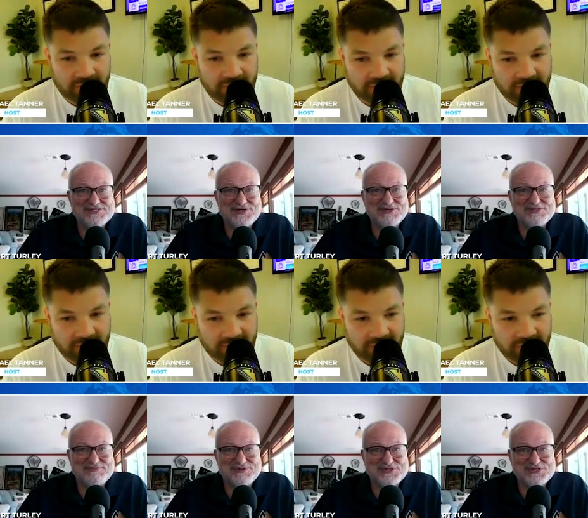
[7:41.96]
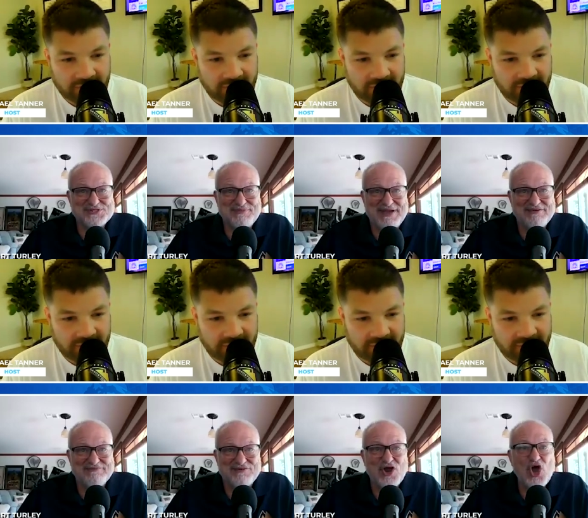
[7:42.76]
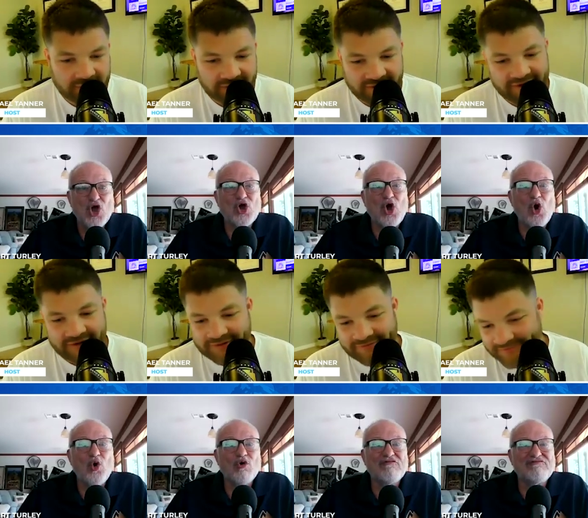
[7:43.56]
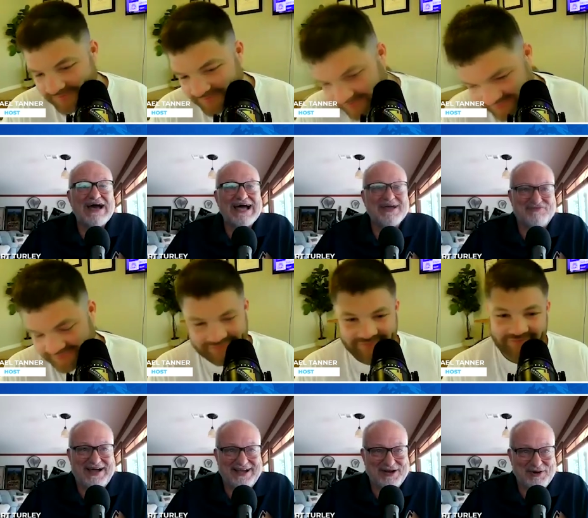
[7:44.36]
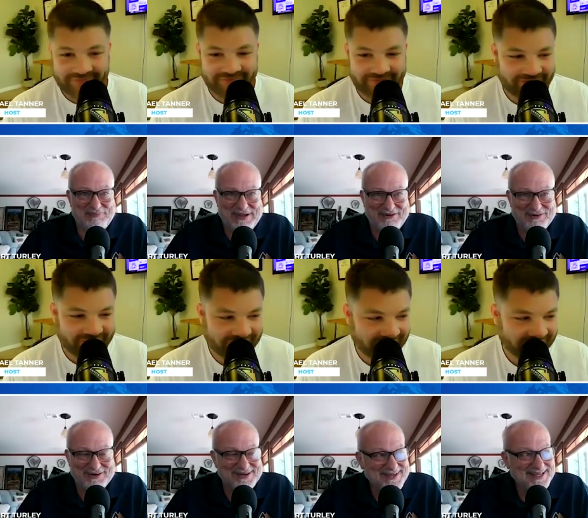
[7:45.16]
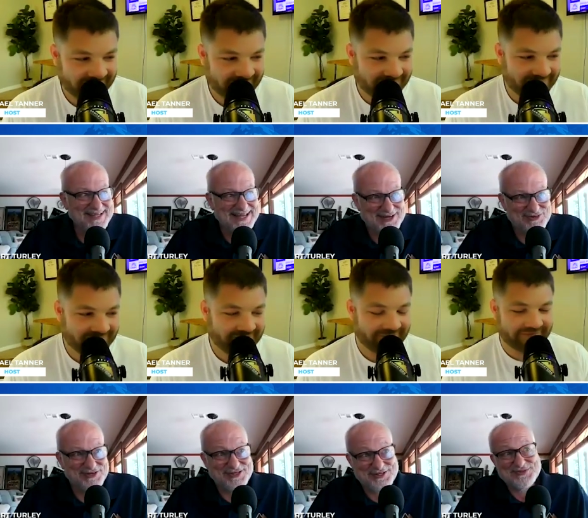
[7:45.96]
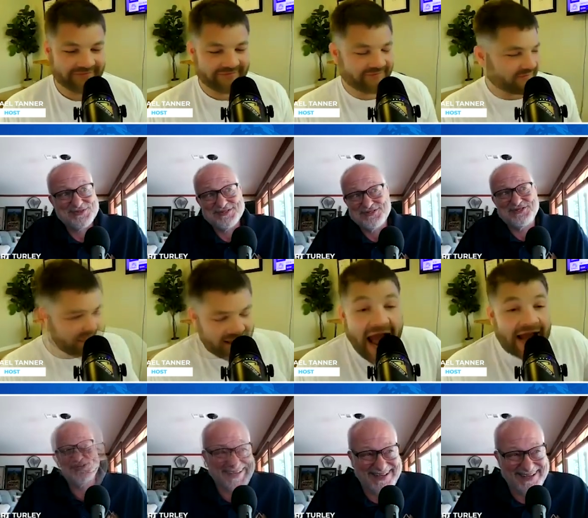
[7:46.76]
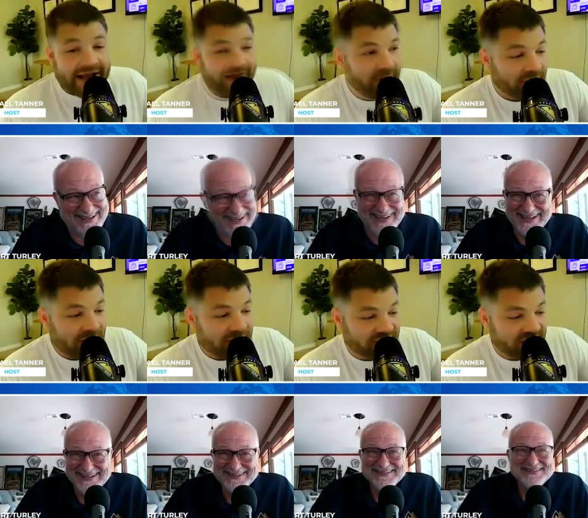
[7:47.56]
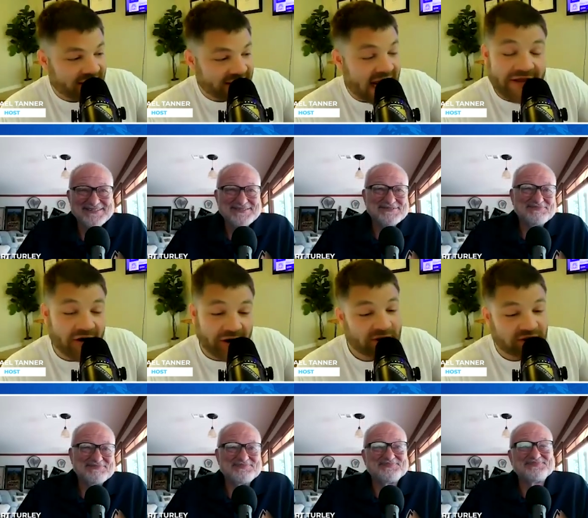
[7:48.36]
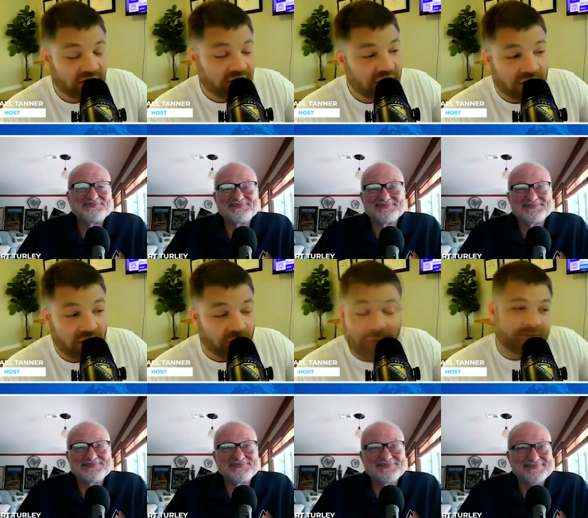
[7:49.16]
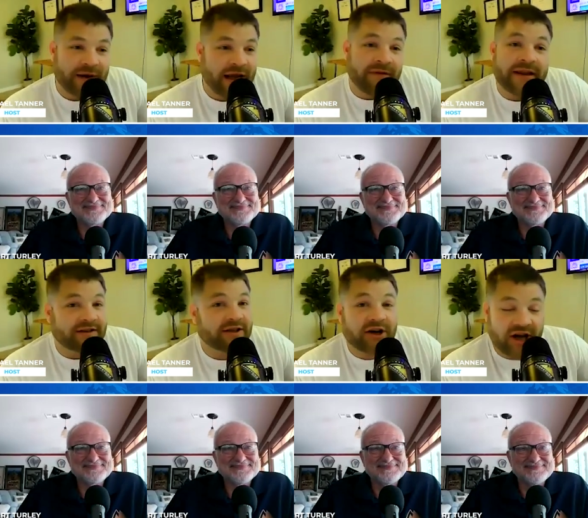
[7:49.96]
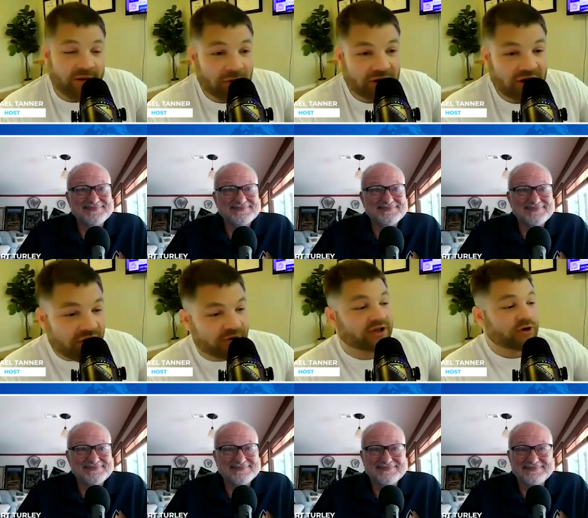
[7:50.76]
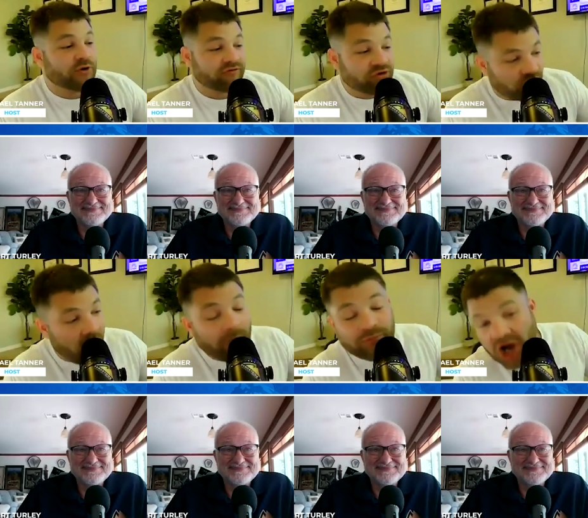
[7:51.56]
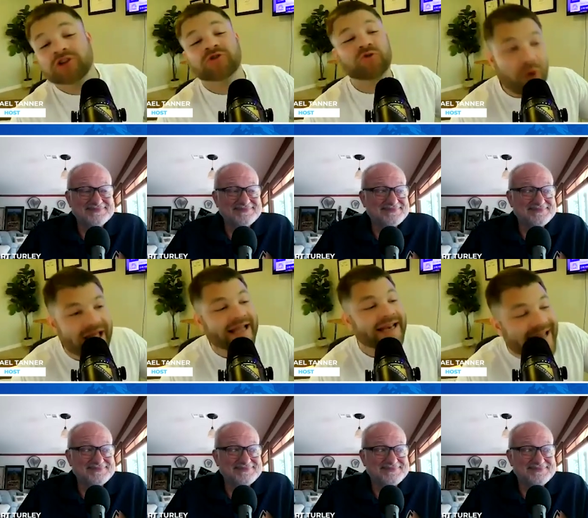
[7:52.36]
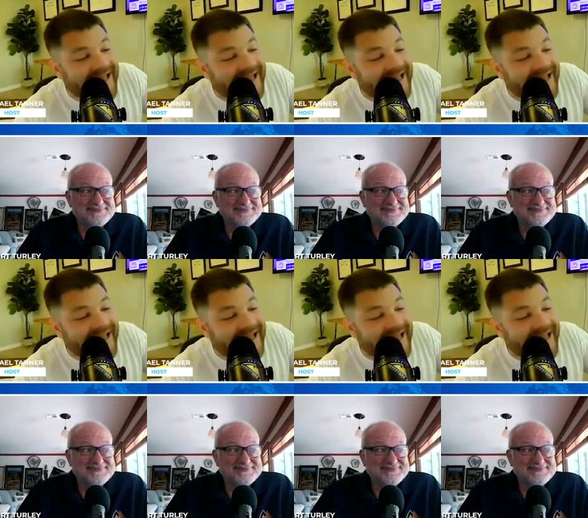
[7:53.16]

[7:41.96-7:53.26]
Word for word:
Speaker 1: turns pushes demand for coal fire powered electric usage.
Speaker 2: Hey, it'll be interesting to see. They're going to be start, you know, and this is going to come up with another issue. If Trump does win